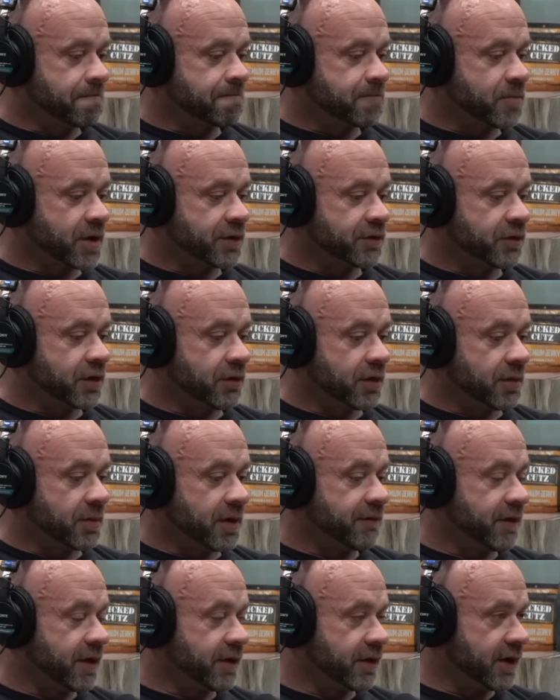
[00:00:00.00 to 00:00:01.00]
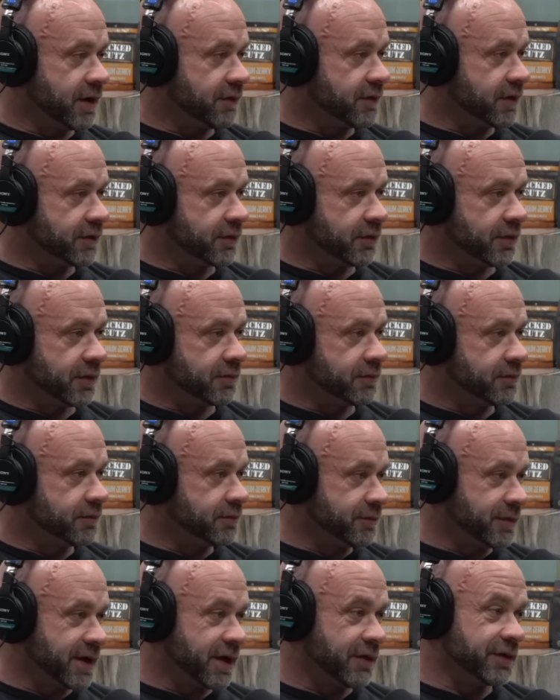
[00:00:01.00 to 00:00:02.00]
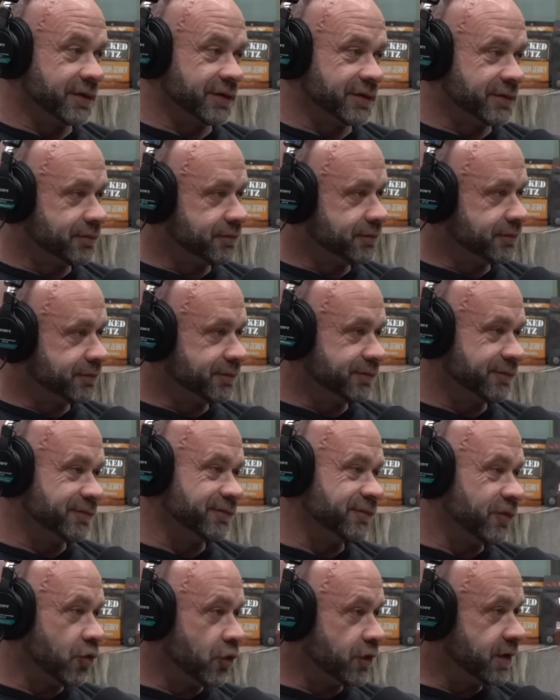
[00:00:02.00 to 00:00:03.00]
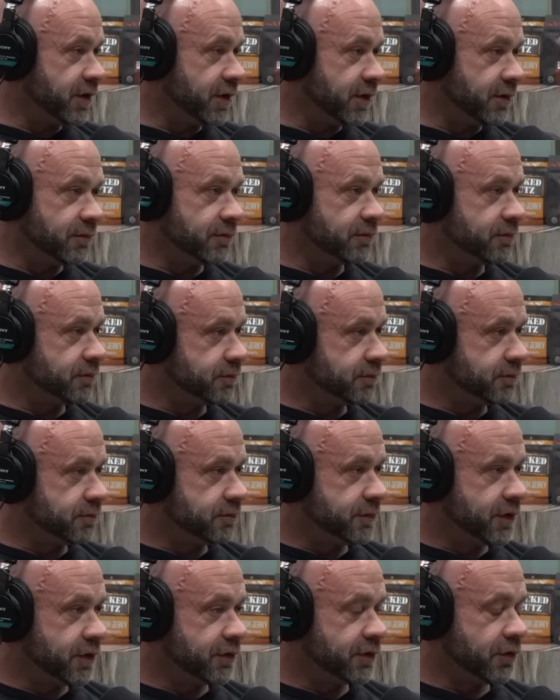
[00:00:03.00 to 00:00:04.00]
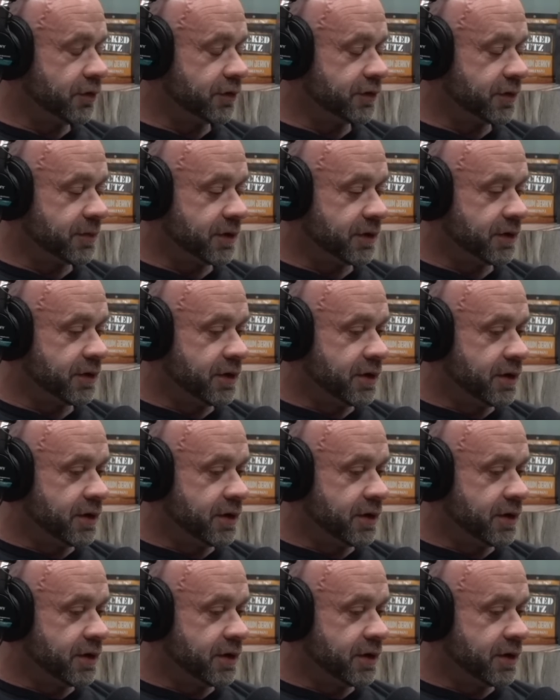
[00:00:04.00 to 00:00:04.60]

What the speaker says: so anyway, my father left us when I was 14 years old or something.